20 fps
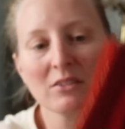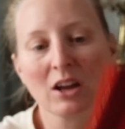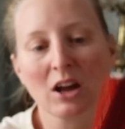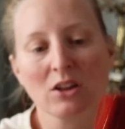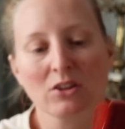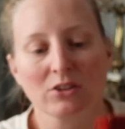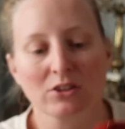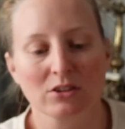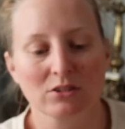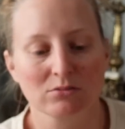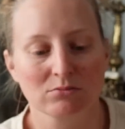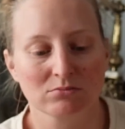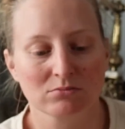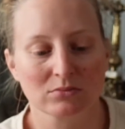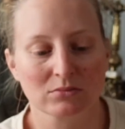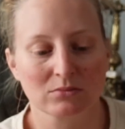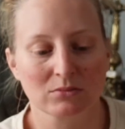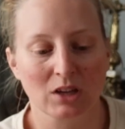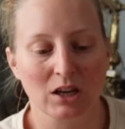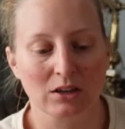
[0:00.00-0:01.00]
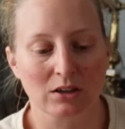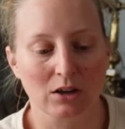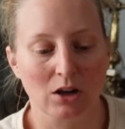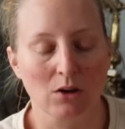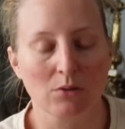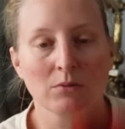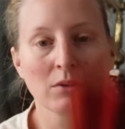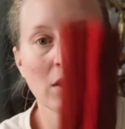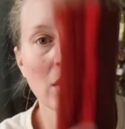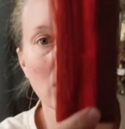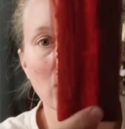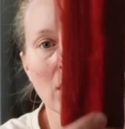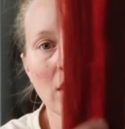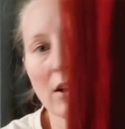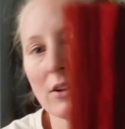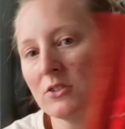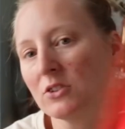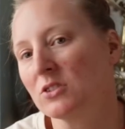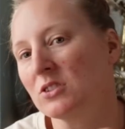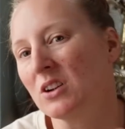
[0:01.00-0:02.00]
color. I don't
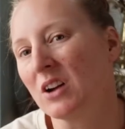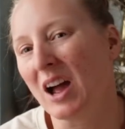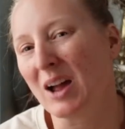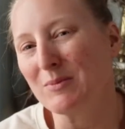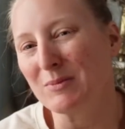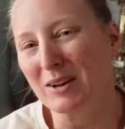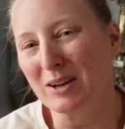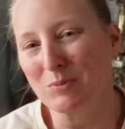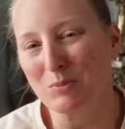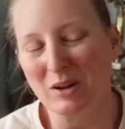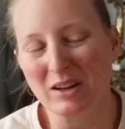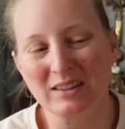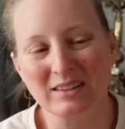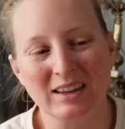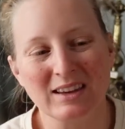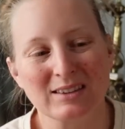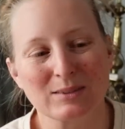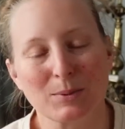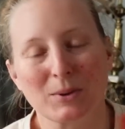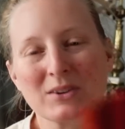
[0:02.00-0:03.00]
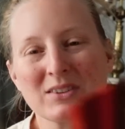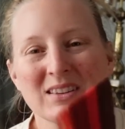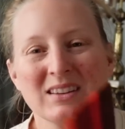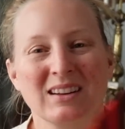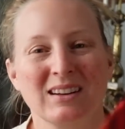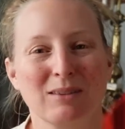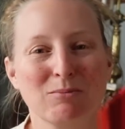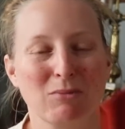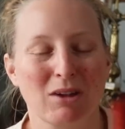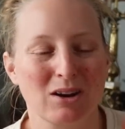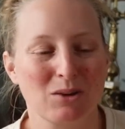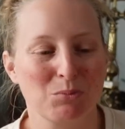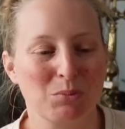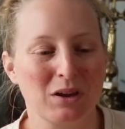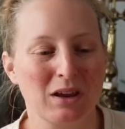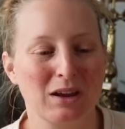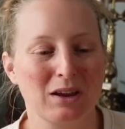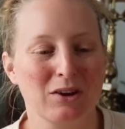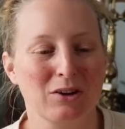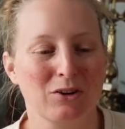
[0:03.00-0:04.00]
know. I'm not a big lace person, and I'm not a
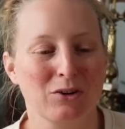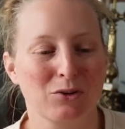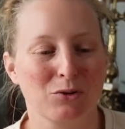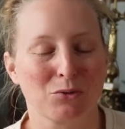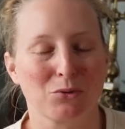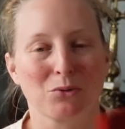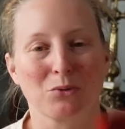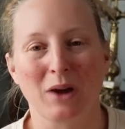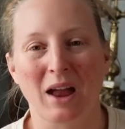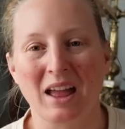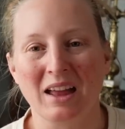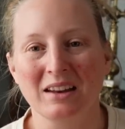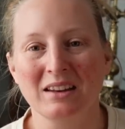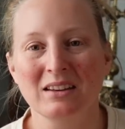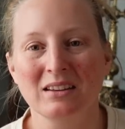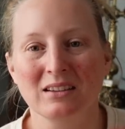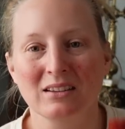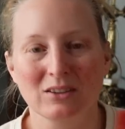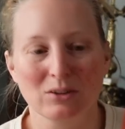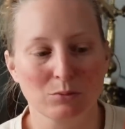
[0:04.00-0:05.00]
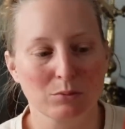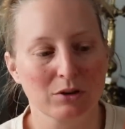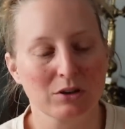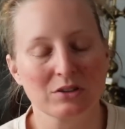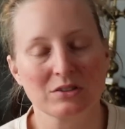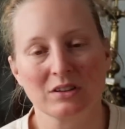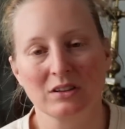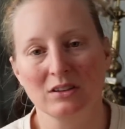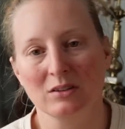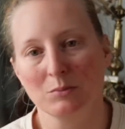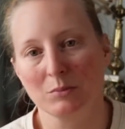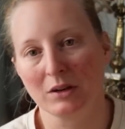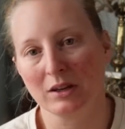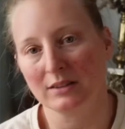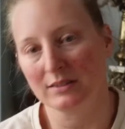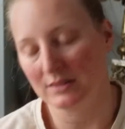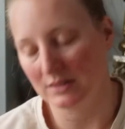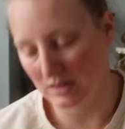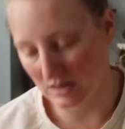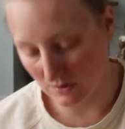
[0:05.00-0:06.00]
big red person,
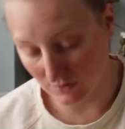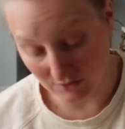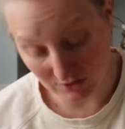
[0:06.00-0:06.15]
but you never